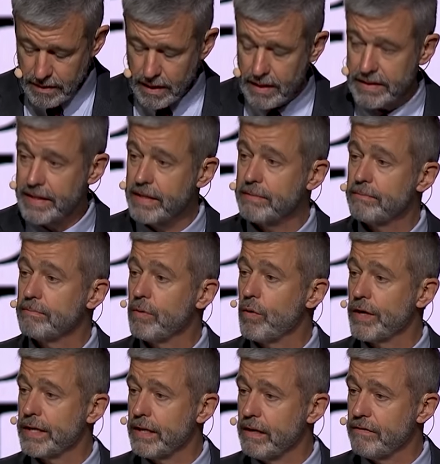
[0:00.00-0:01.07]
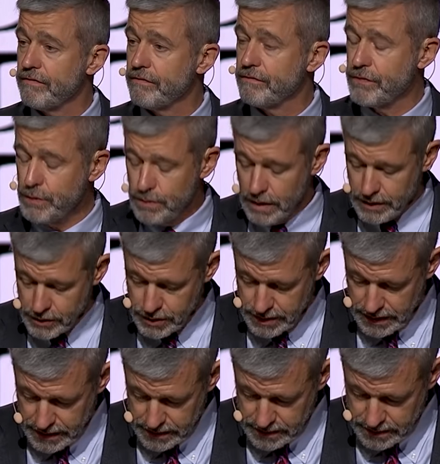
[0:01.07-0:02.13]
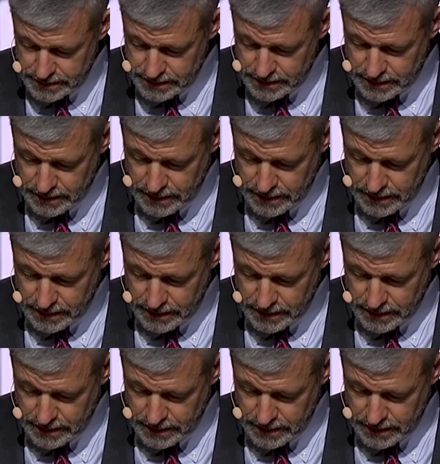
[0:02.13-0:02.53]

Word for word: again, moria, foolishness.